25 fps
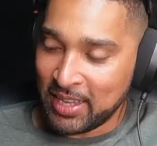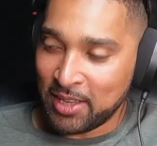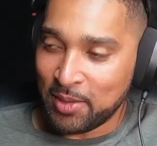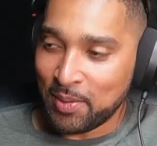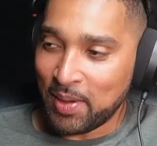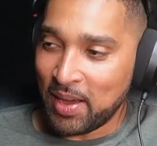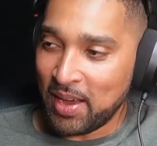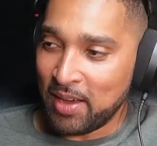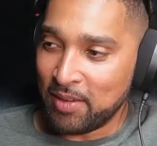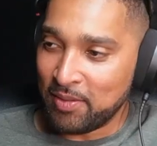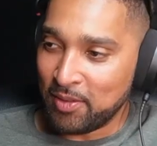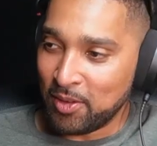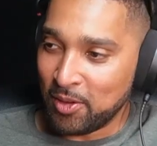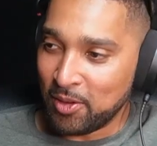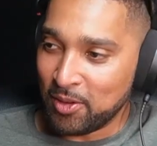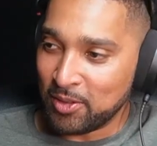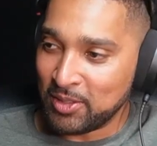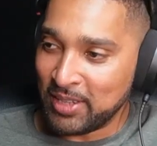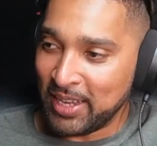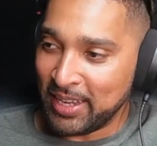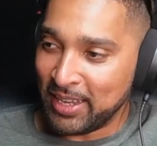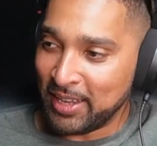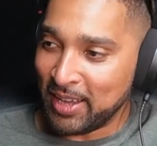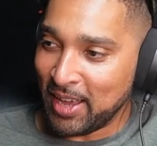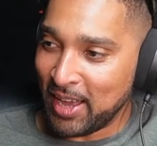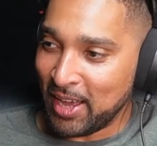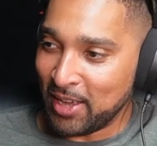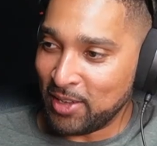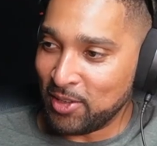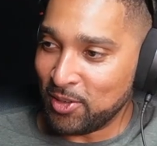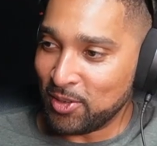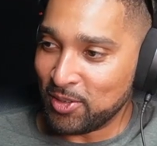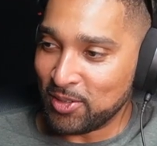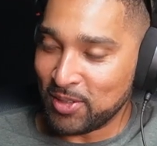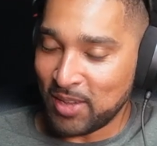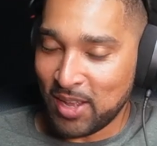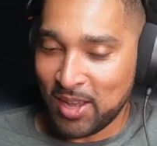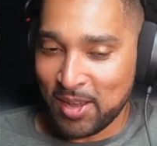you out of your
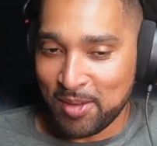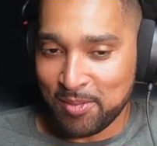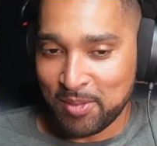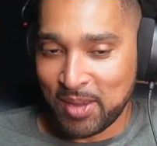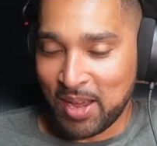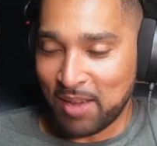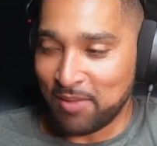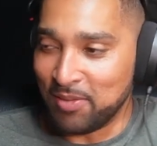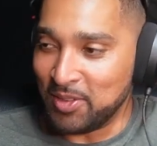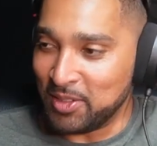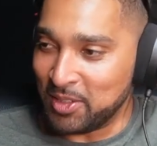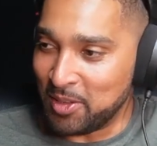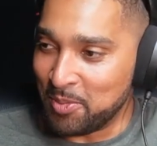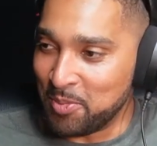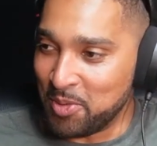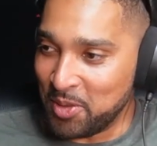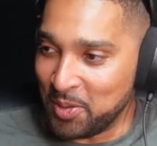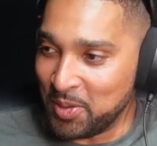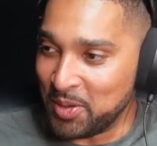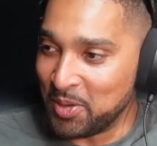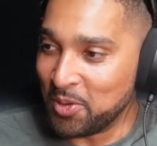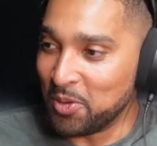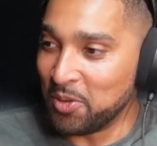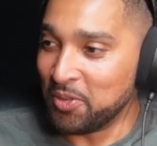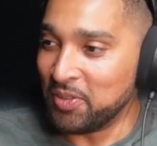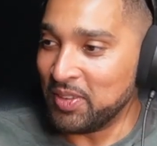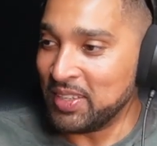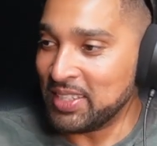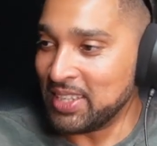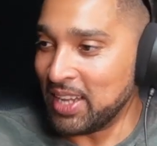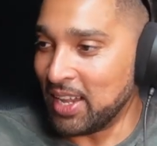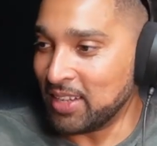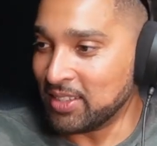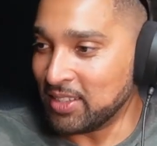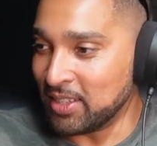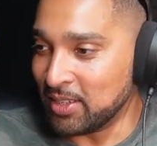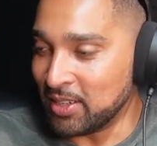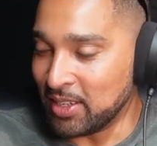comfort zone, put you in Northeast
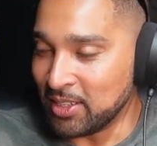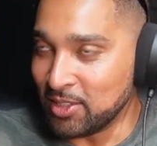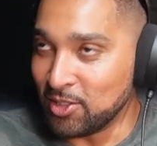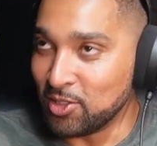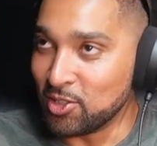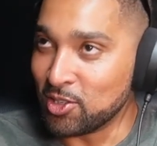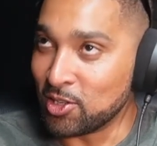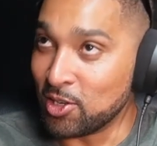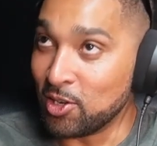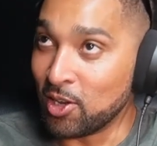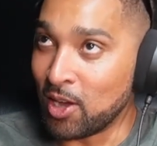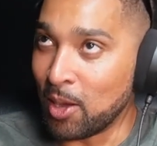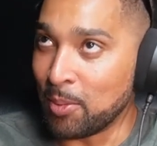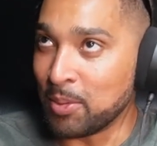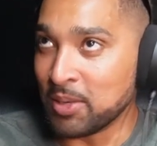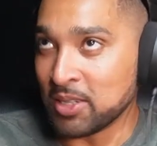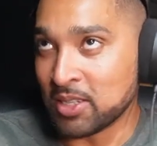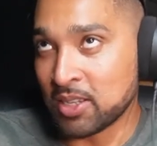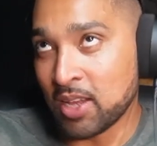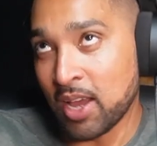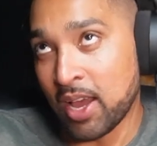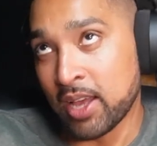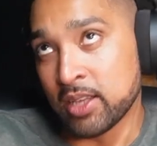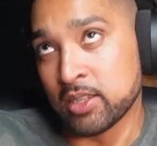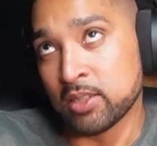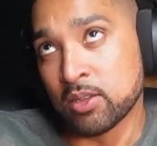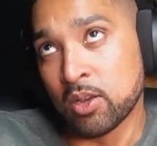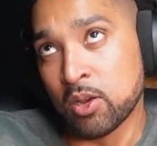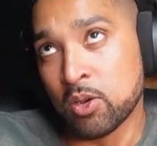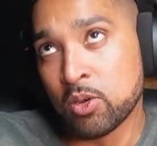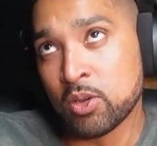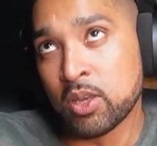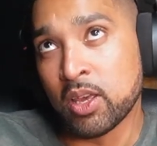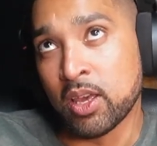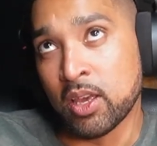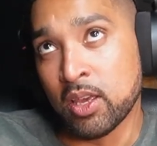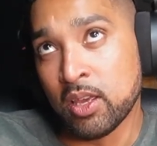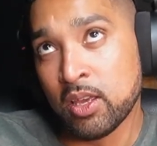London, and you just look up at the skies.
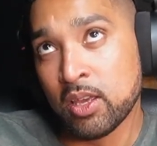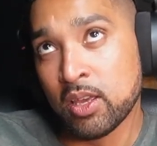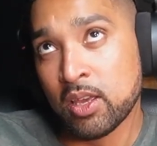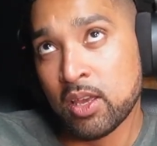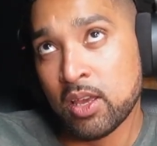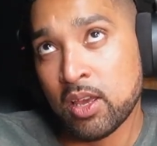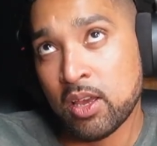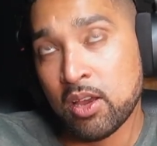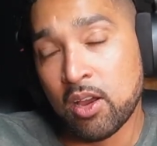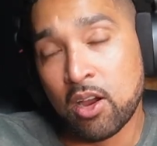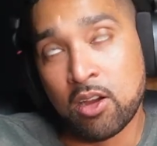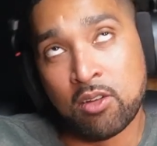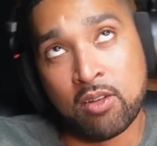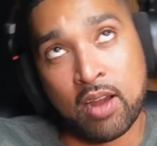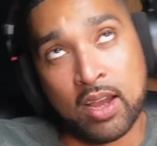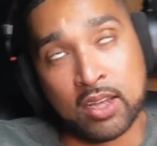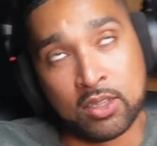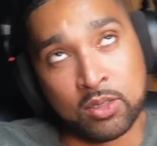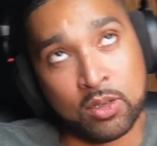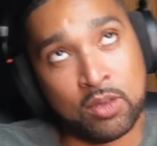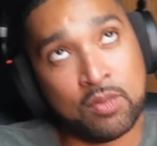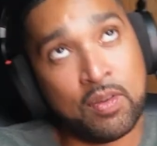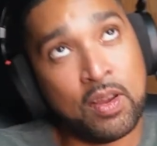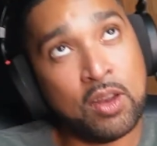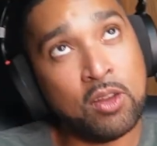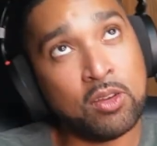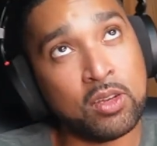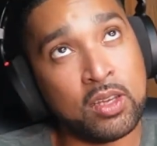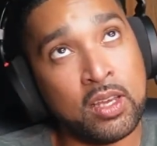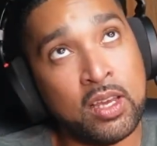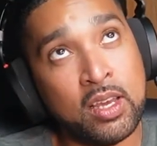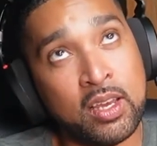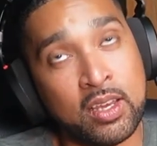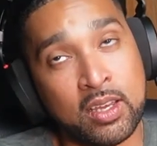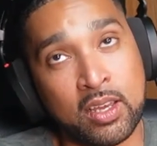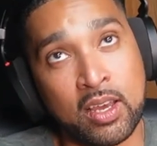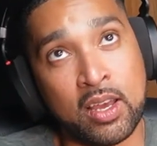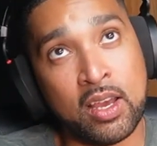Okay. All right, so if I look
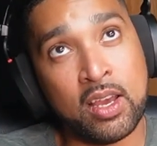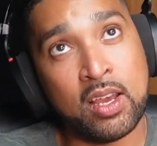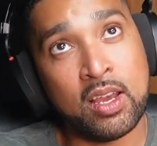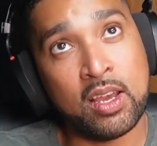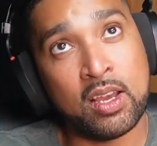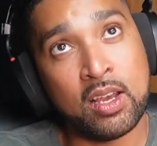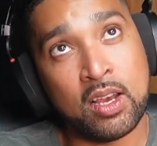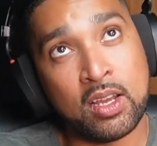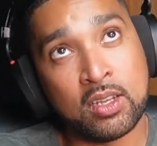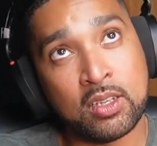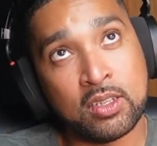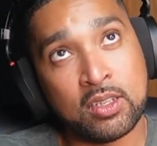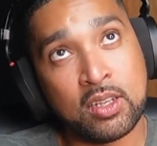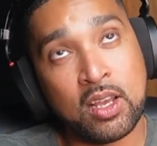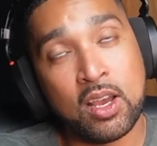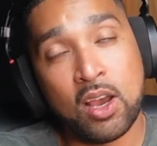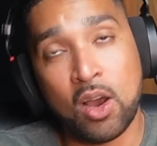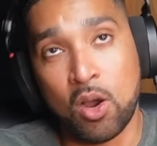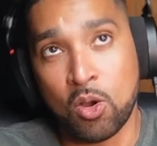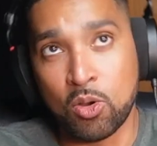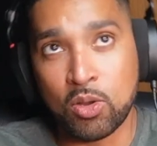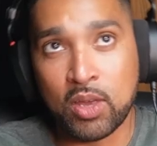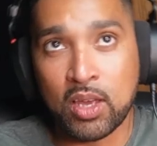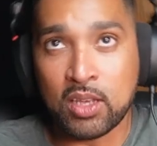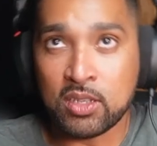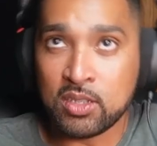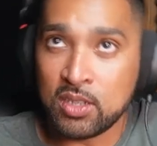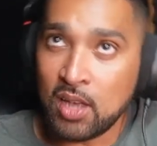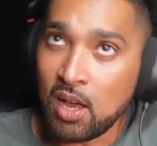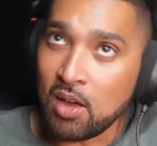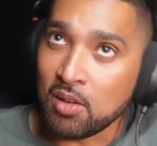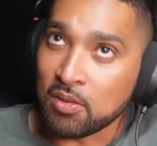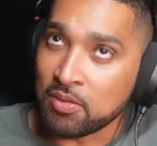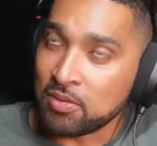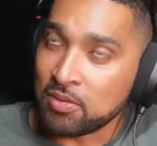here, south.